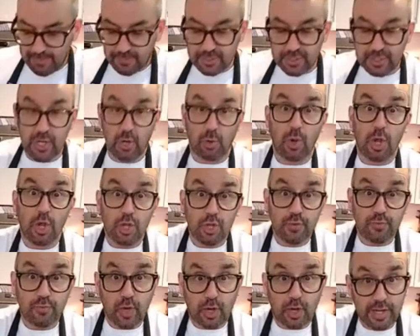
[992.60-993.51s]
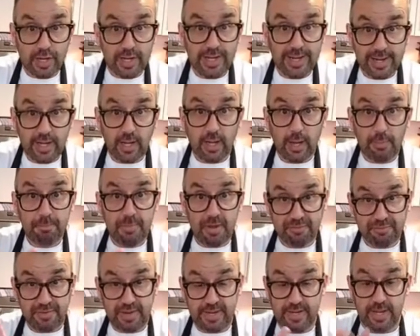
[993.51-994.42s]
So you've got your little
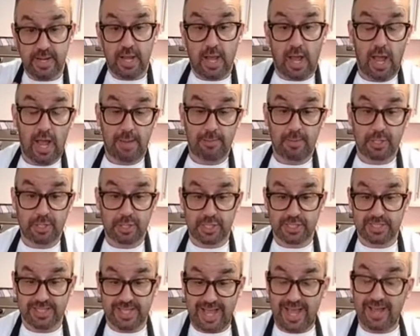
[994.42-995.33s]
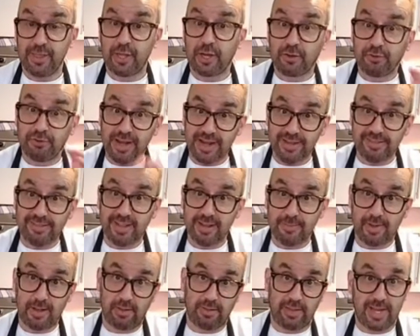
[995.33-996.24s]
muffin just there, and the great
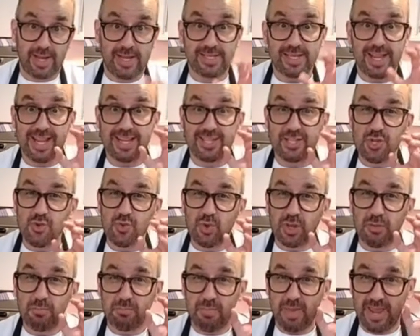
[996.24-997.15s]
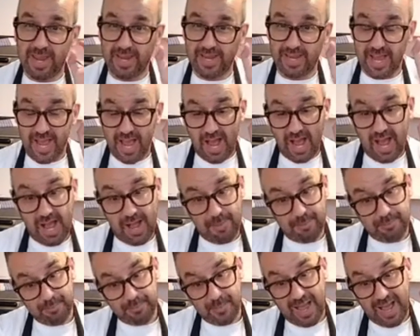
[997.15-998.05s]
thing about these is you can make
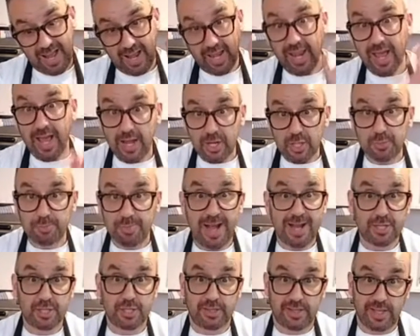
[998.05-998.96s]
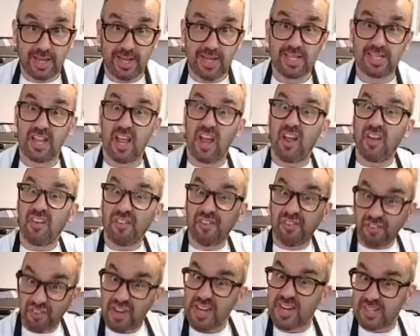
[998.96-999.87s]
a large batch of these,
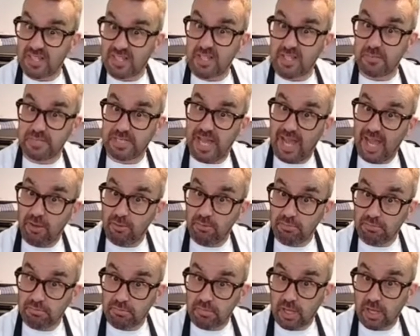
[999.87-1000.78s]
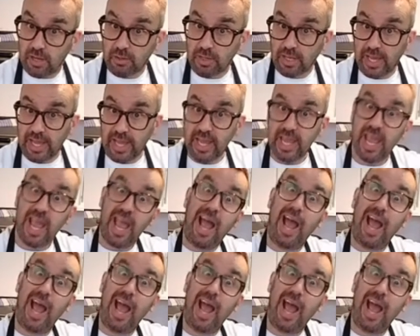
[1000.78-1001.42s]
freeze them down, okay?